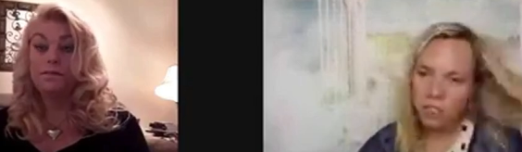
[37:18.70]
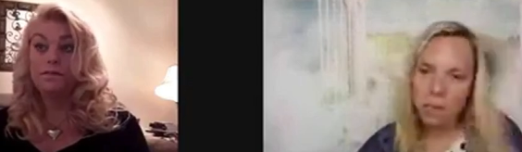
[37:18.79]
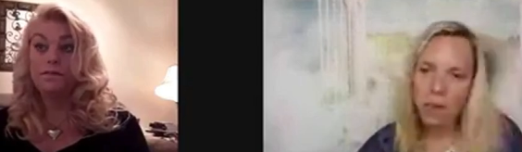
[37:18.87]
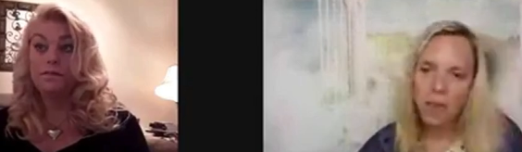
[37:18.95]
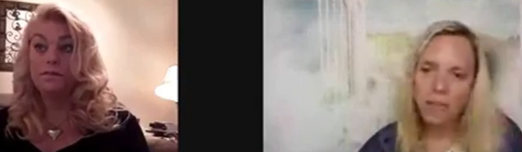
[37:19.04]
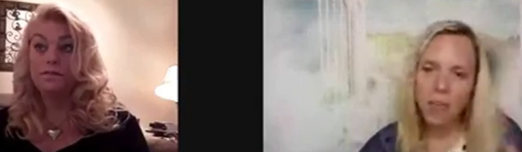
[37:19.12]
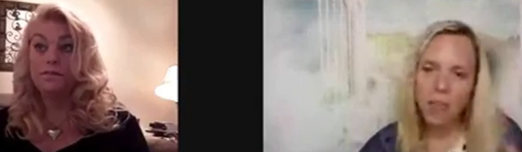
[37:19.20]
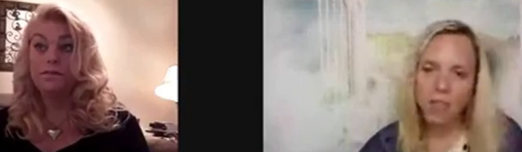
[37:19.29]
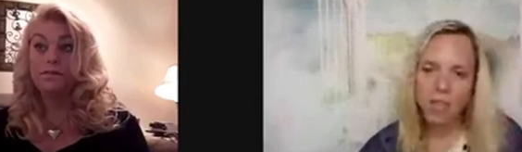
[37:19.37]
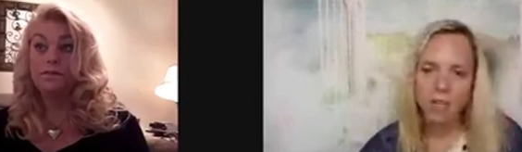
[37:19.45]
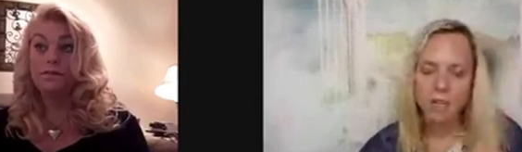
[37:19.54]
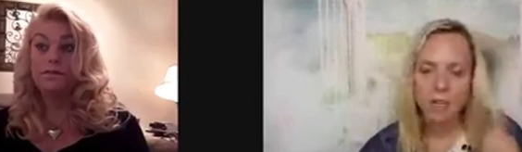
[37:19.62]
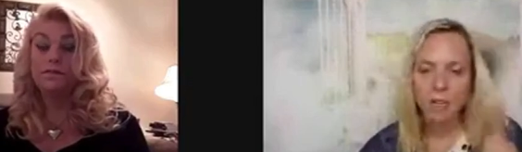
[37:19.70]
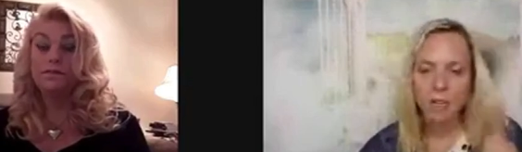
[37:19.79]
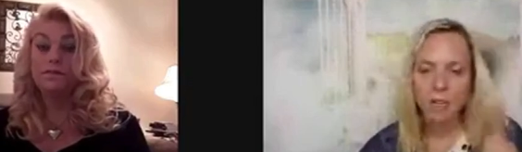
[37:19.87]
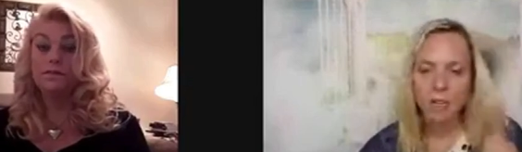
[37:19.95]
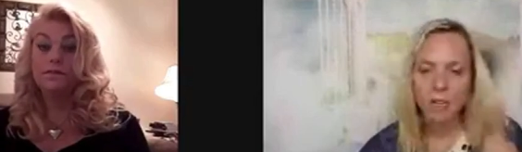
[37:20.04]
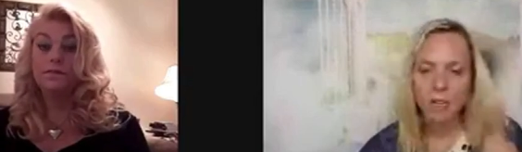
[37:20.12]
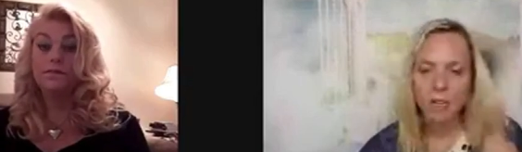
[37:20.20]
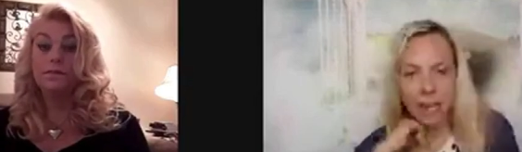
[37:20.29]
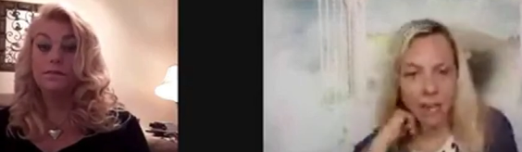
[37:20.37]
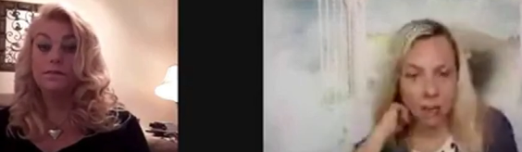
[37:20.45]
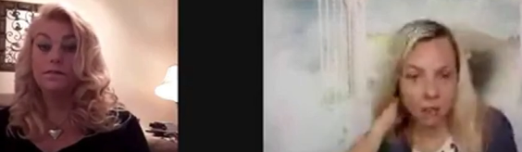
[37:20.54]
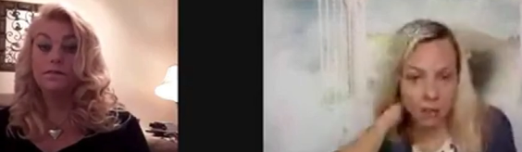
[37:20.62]
Speaker 1: just command that thing to leave and get
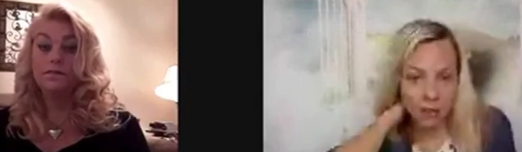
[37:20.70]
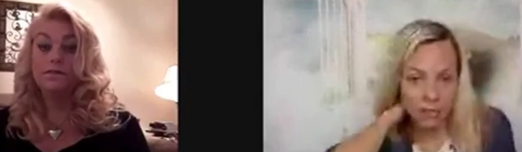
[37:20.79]
out.